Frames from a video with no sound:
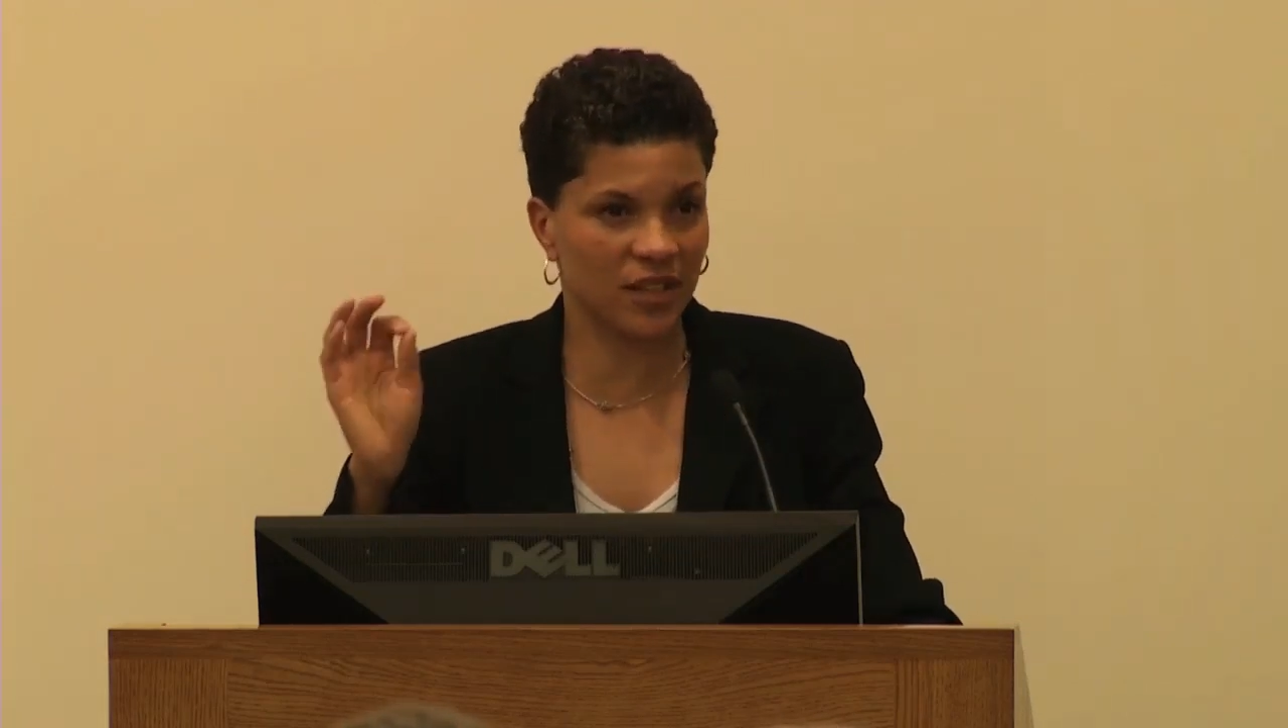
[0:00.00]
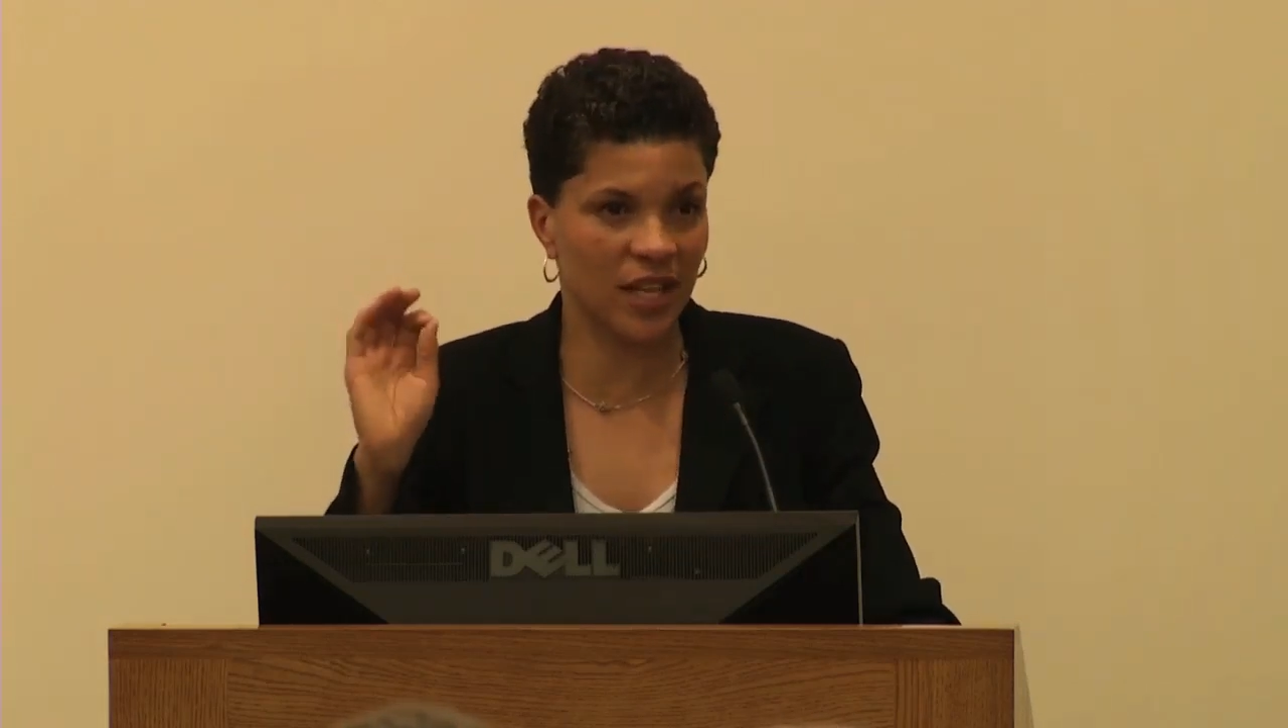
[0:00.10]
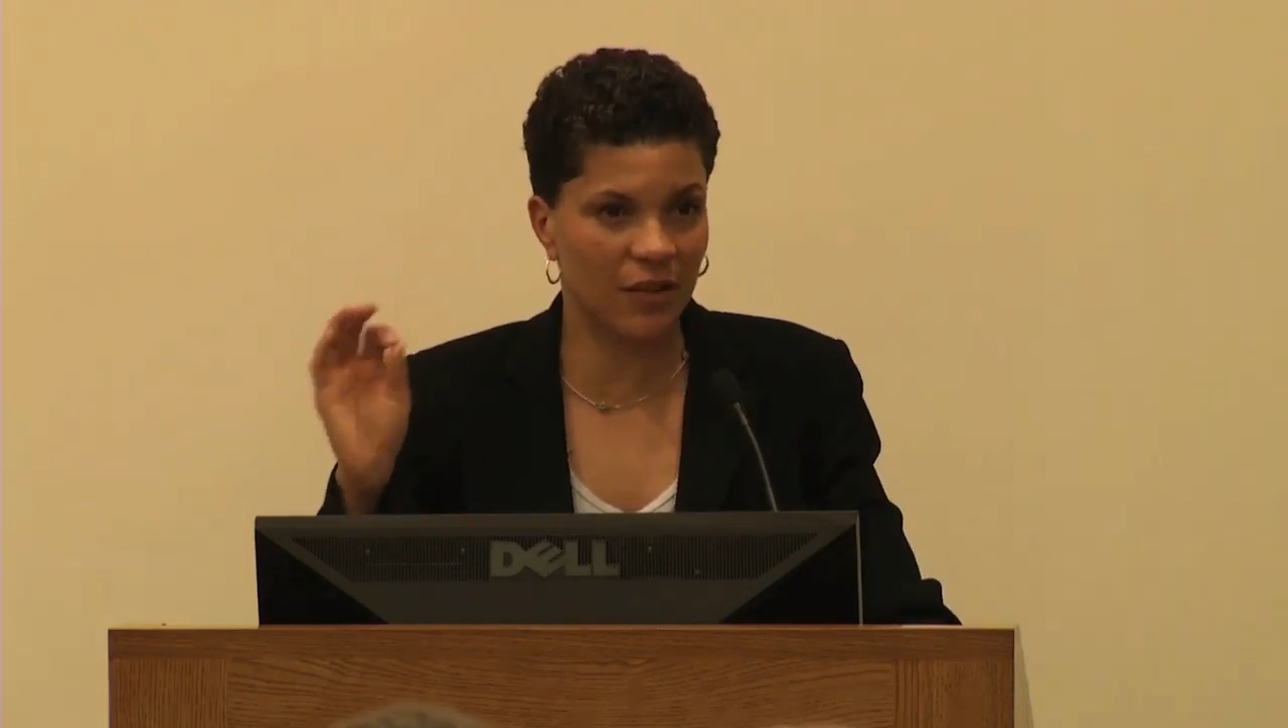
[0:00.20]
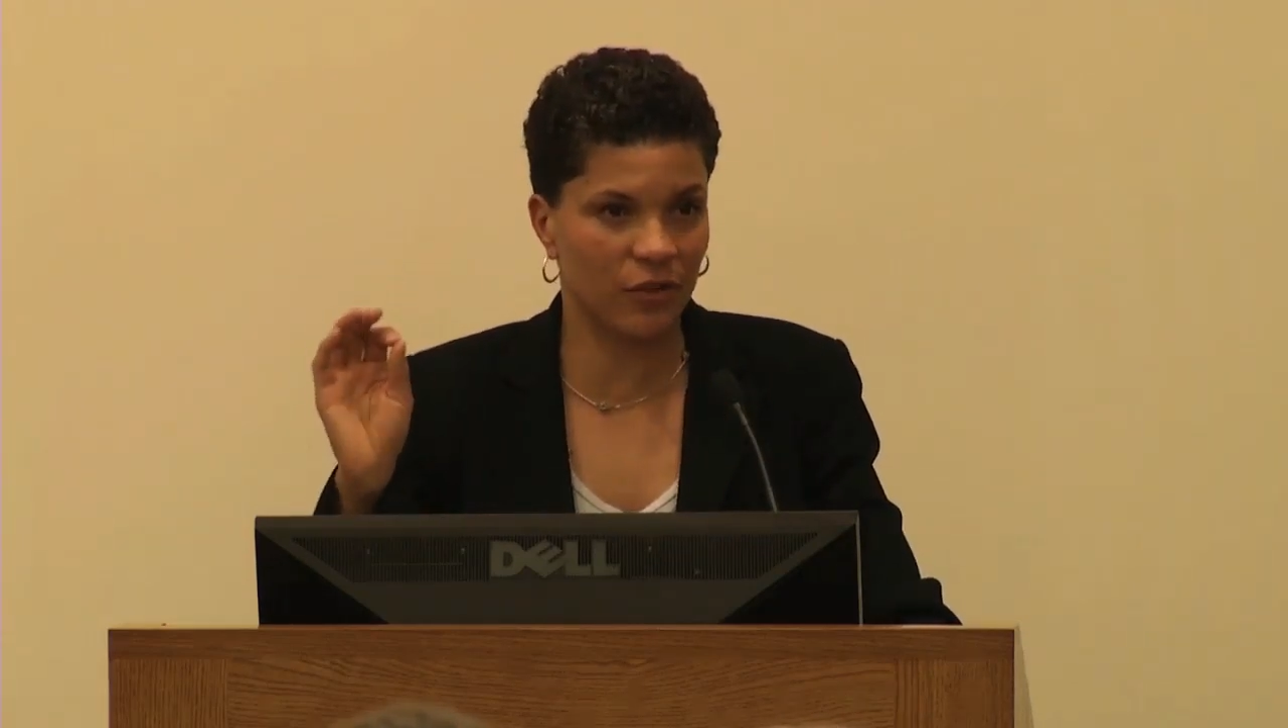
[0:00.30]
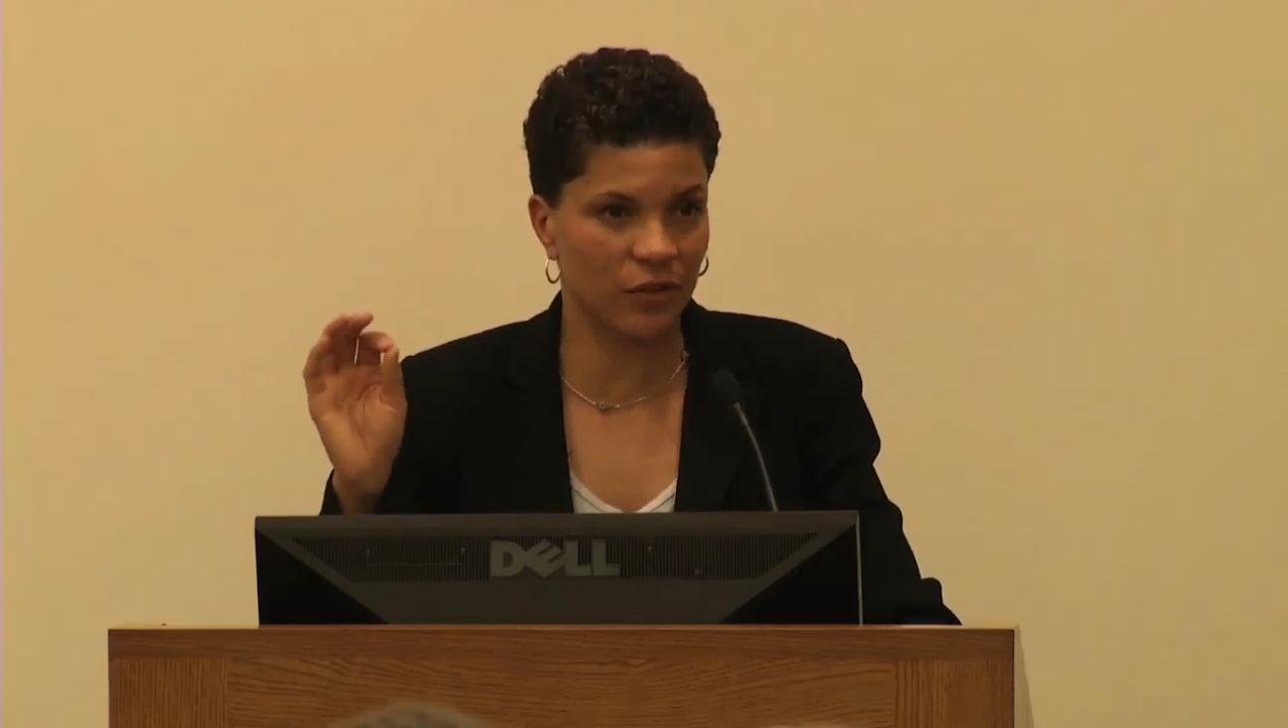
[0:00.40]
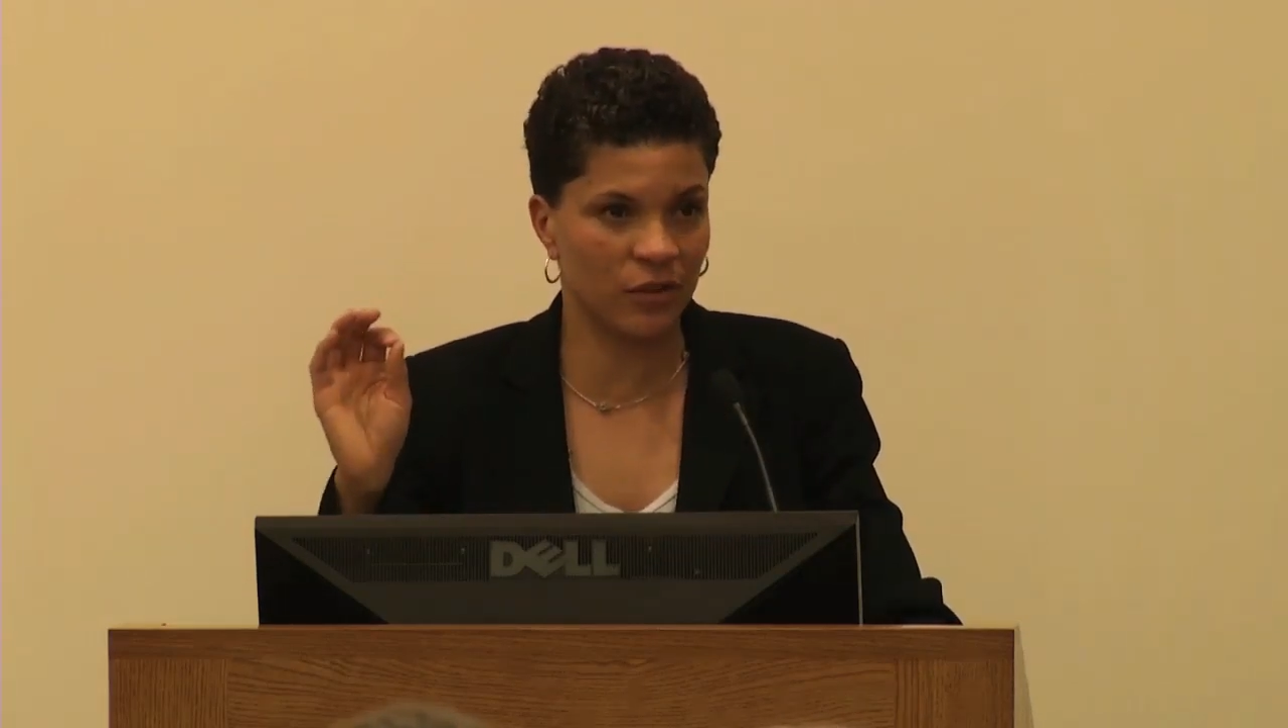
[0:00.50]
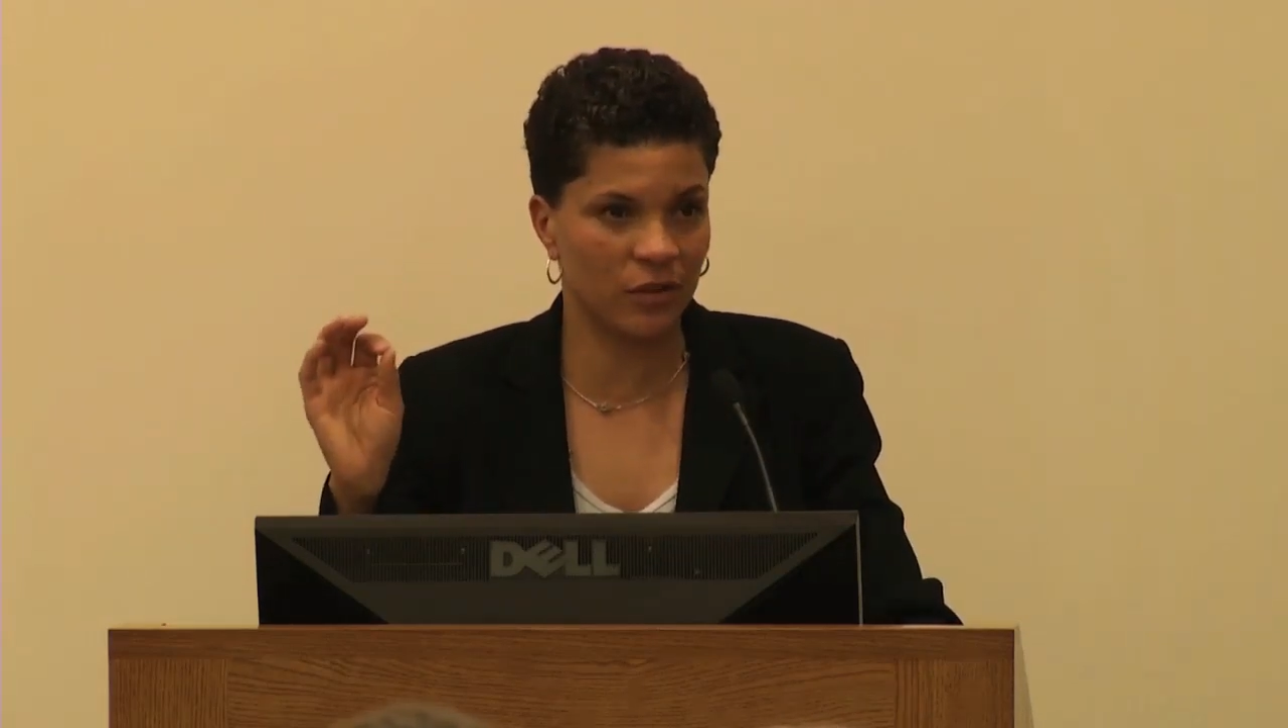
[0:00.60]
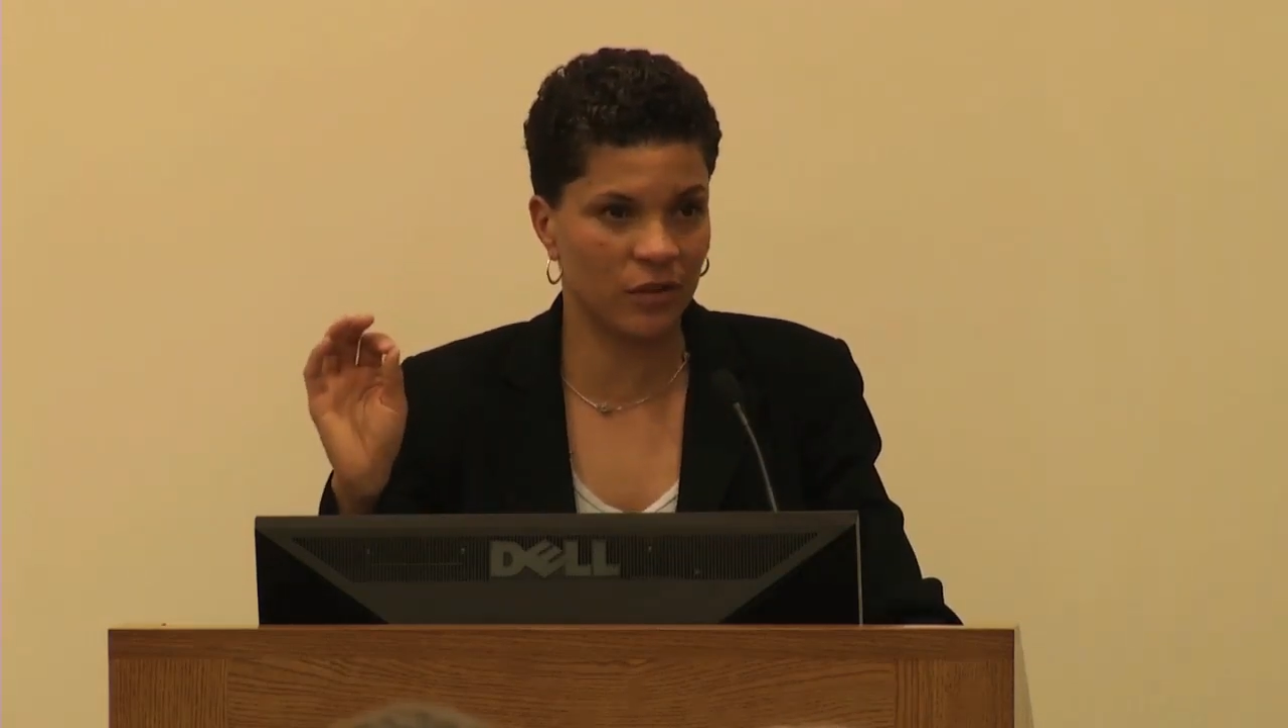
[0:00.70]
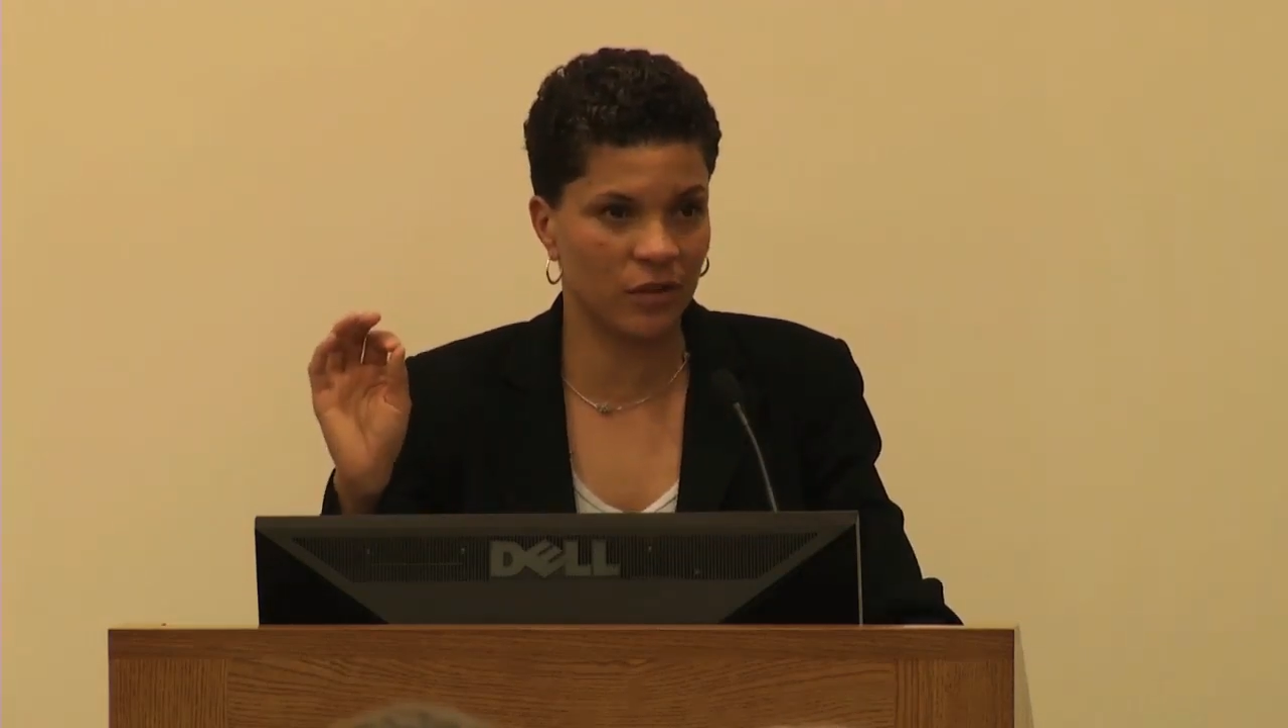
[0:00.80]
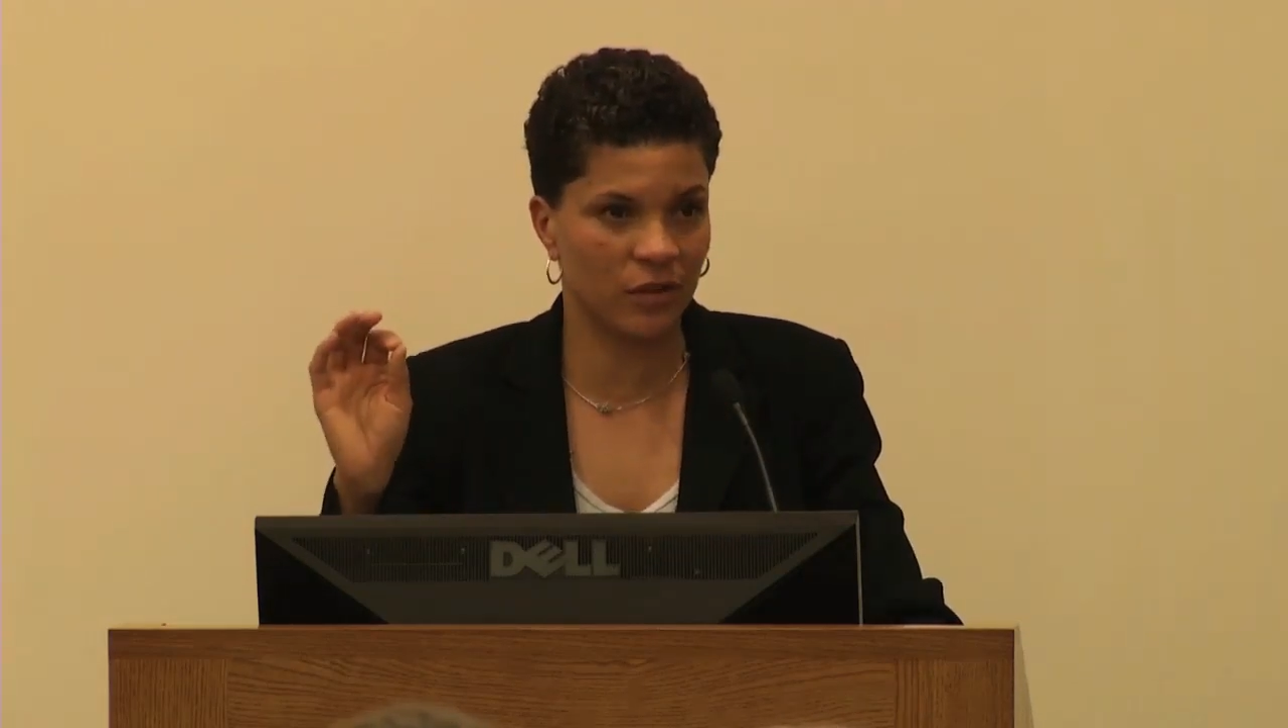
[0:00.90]

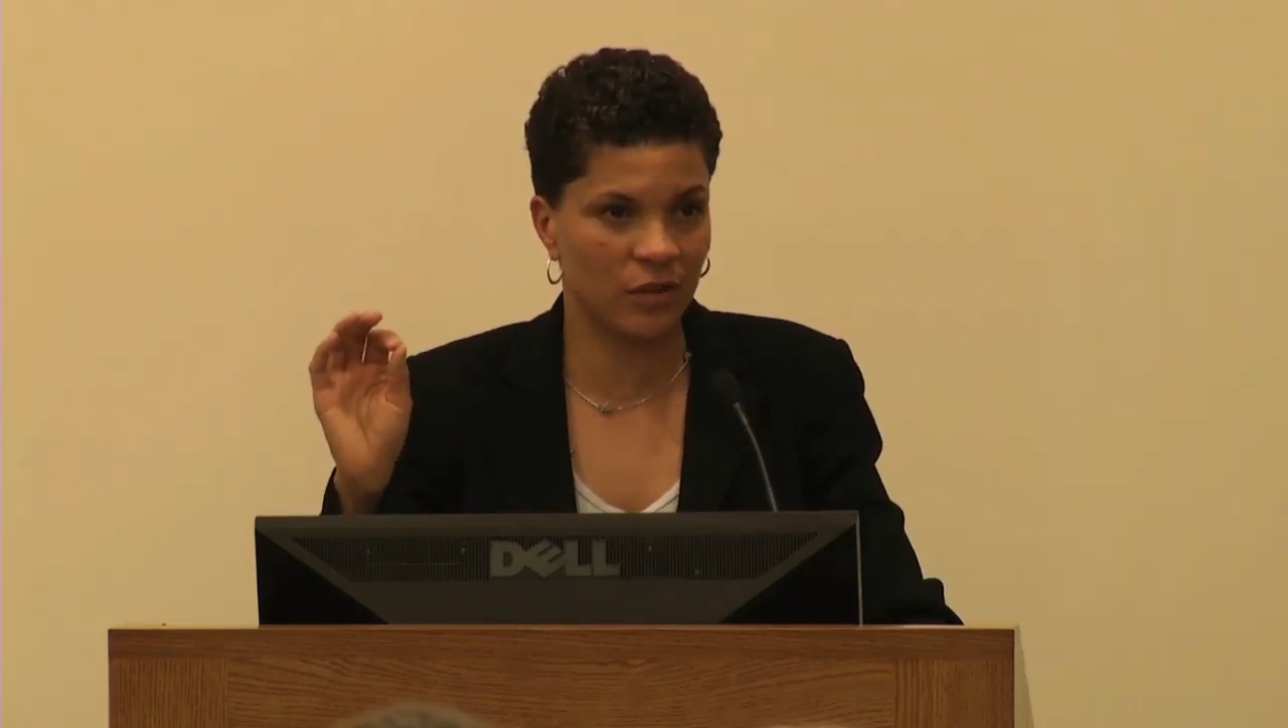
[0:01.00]
level